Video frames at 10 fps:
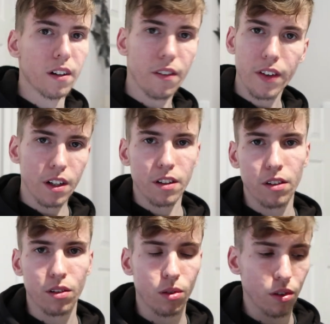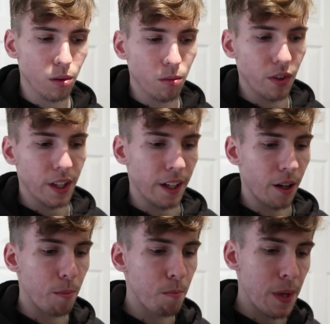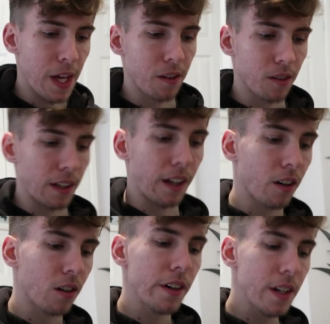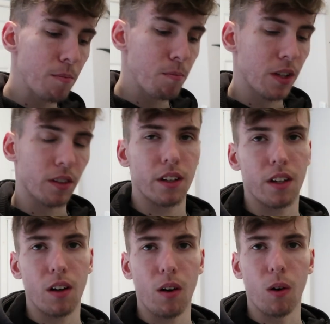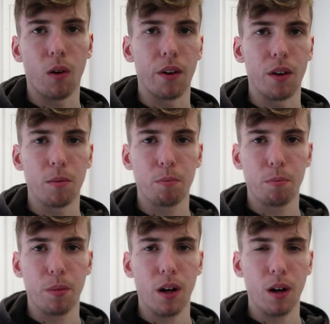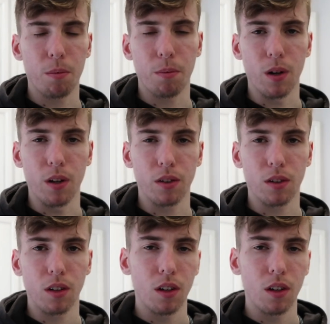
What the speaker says: Now, I think this is sort of something that I miss, and I kind of miss it on purpose.